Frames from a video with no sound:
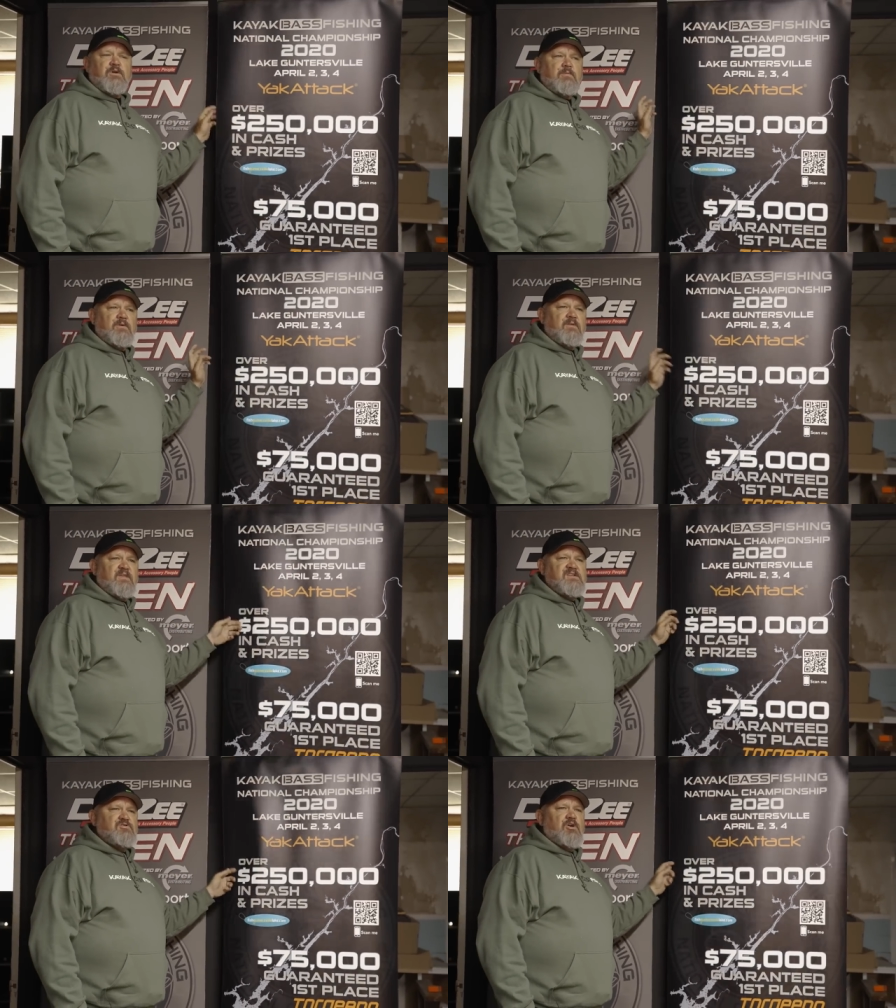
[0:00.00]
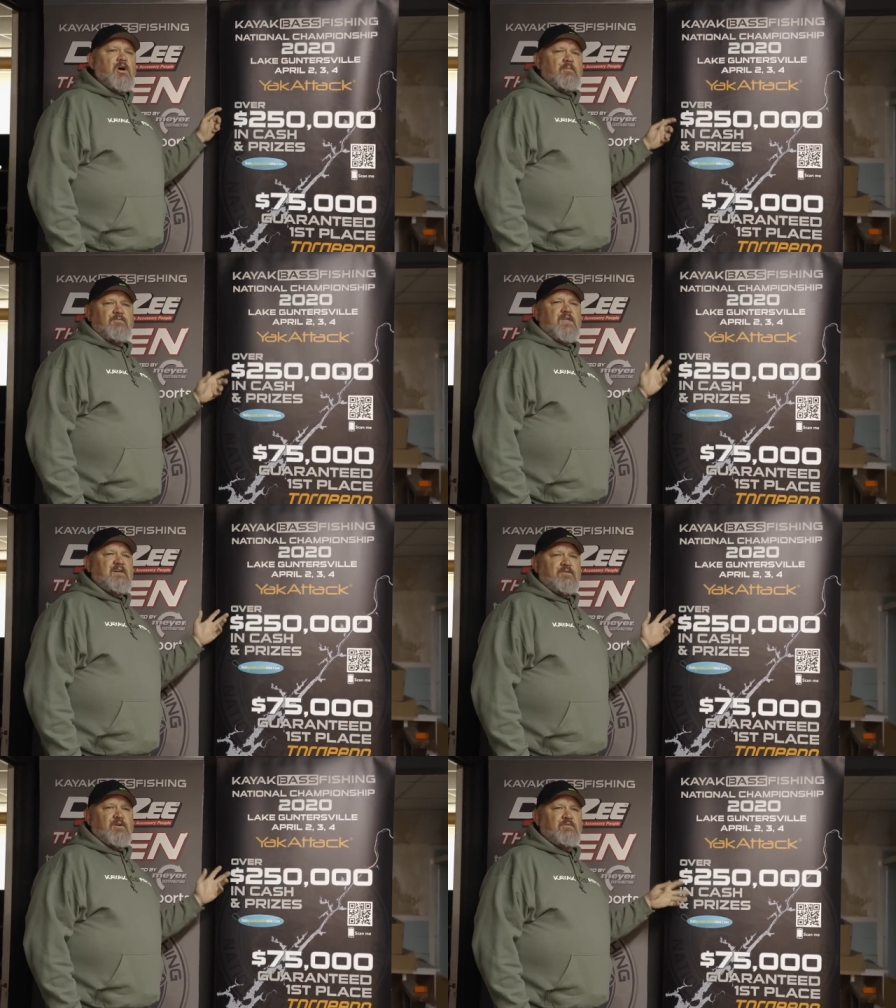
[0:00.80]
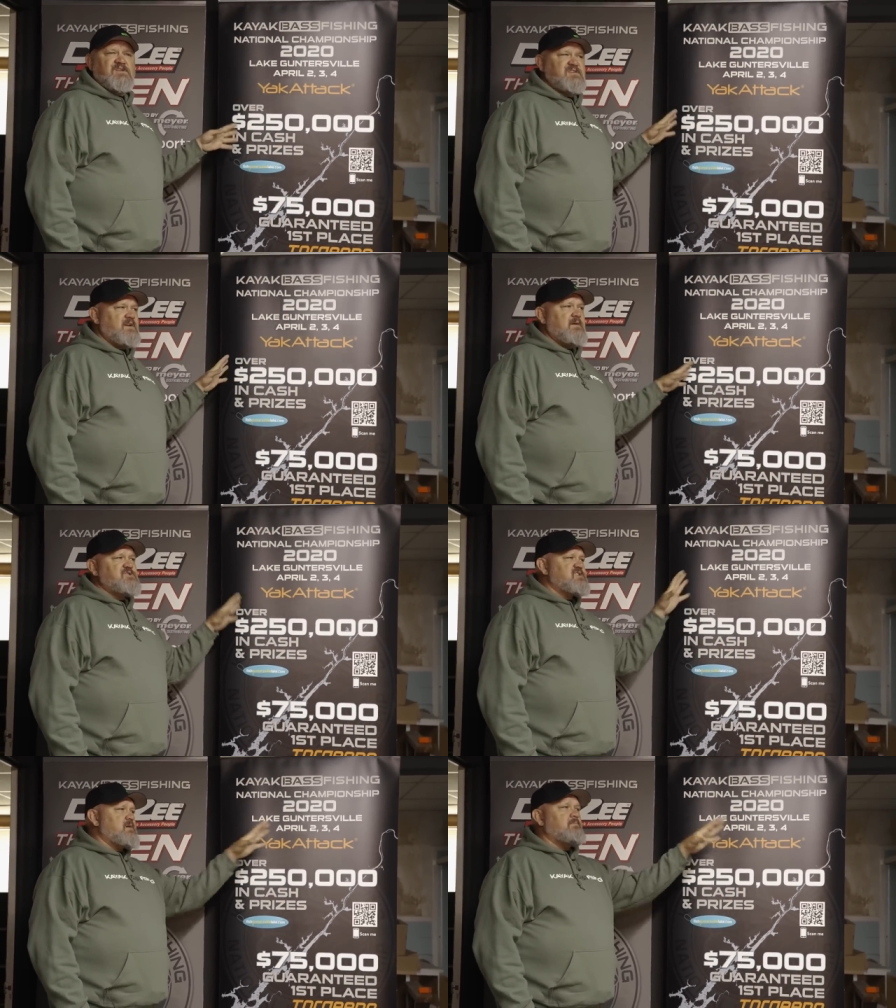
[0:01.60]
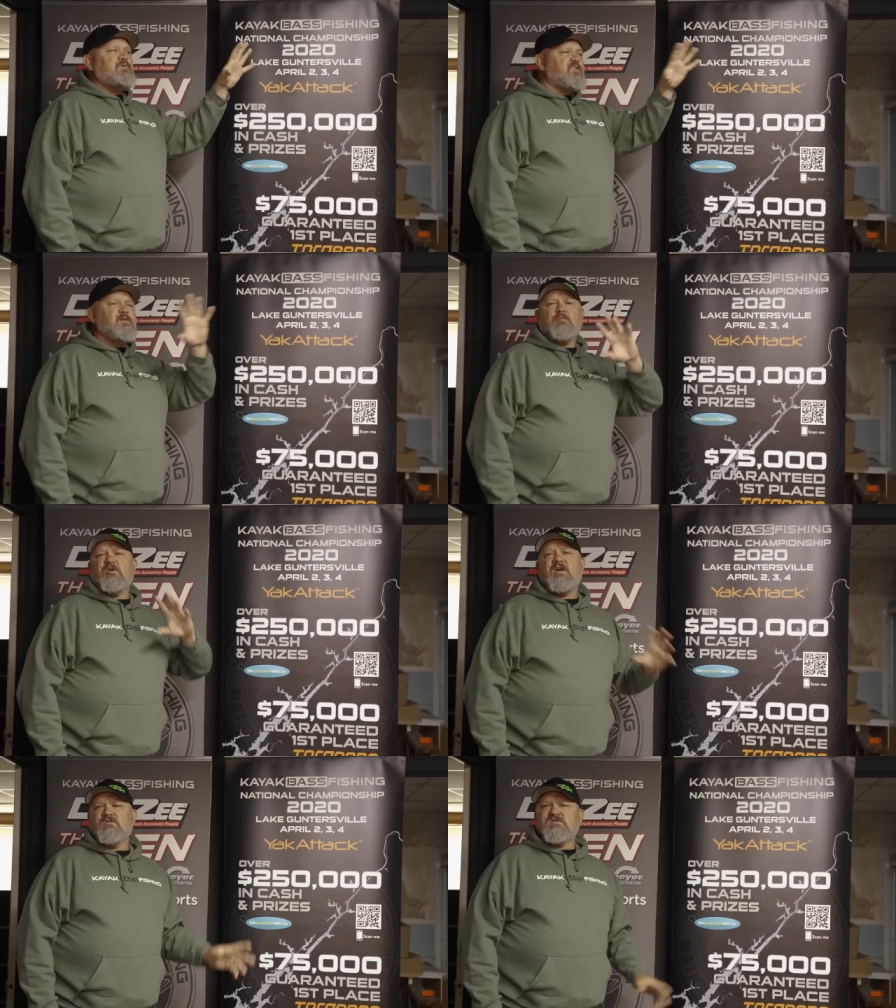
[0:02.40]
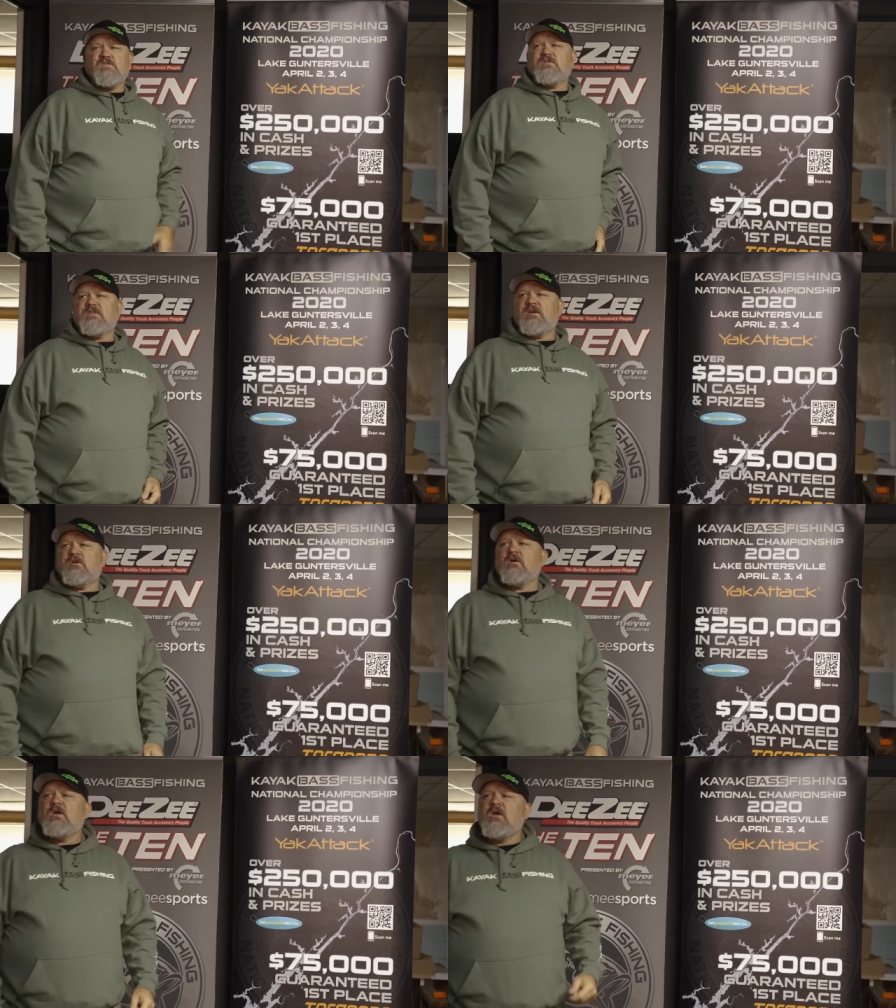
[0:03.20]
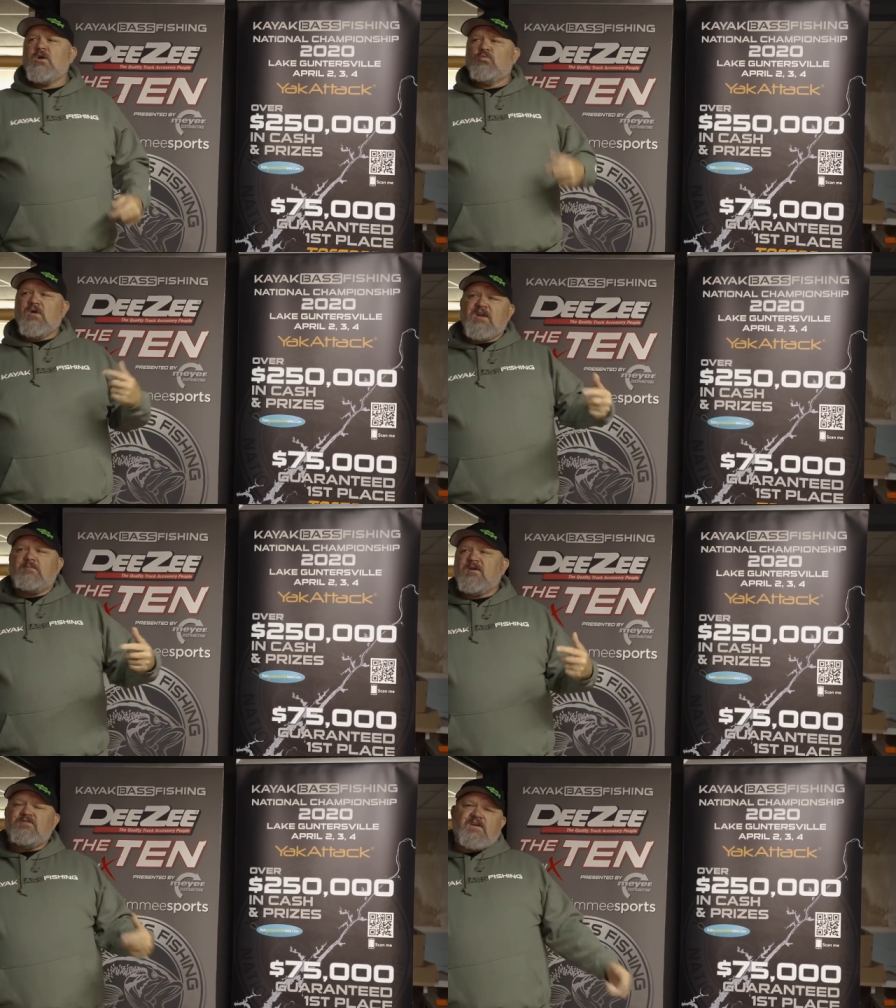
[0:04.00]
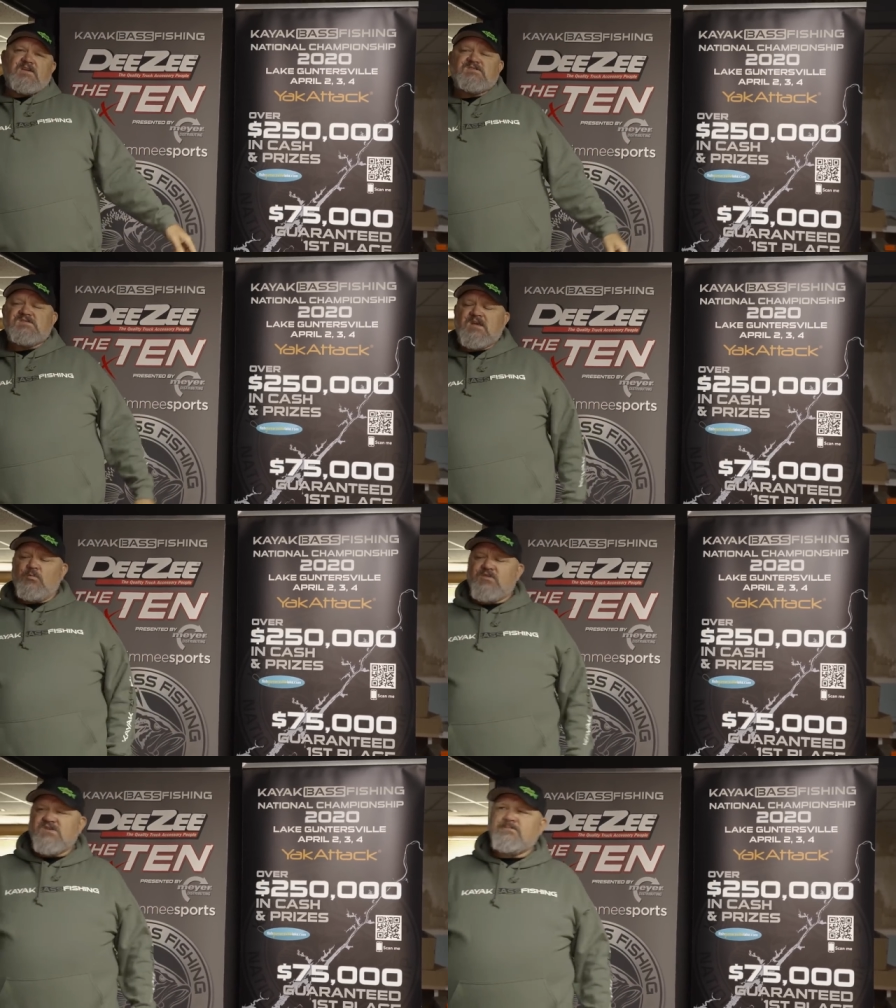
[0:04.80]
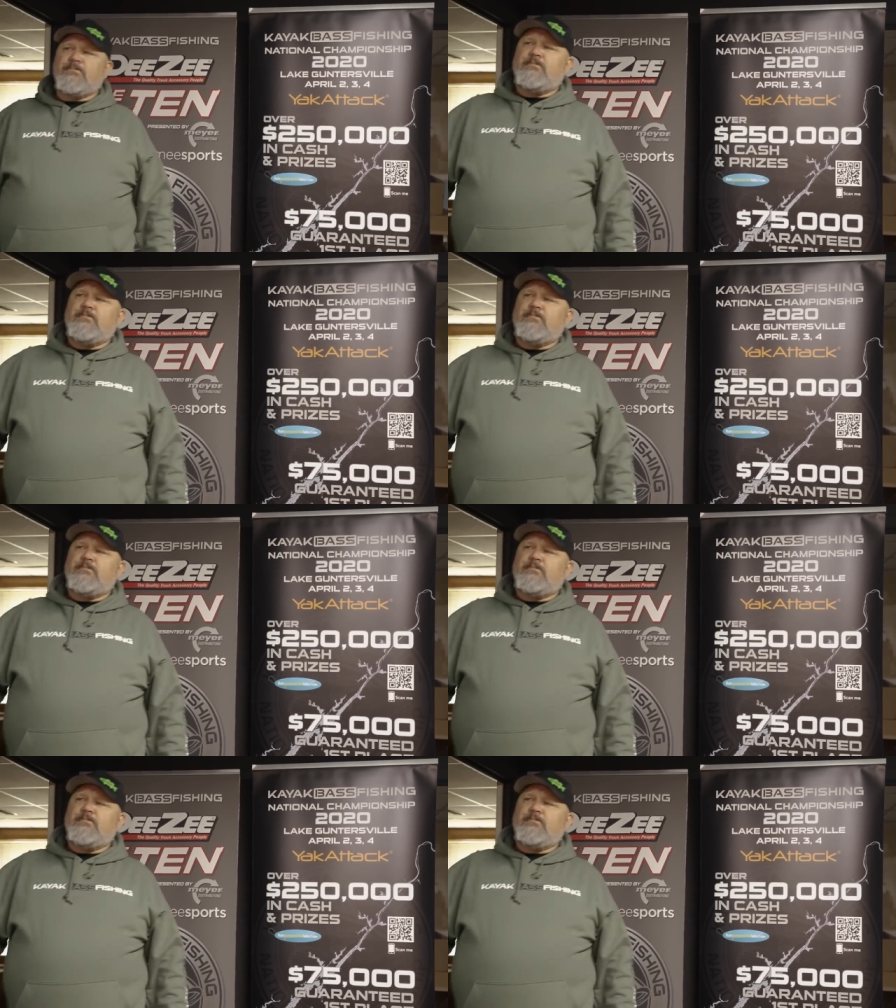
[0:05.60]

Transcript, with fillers: here, but these are up for that very reason. And I just keep moving them around so that they're right in my face. Same with this,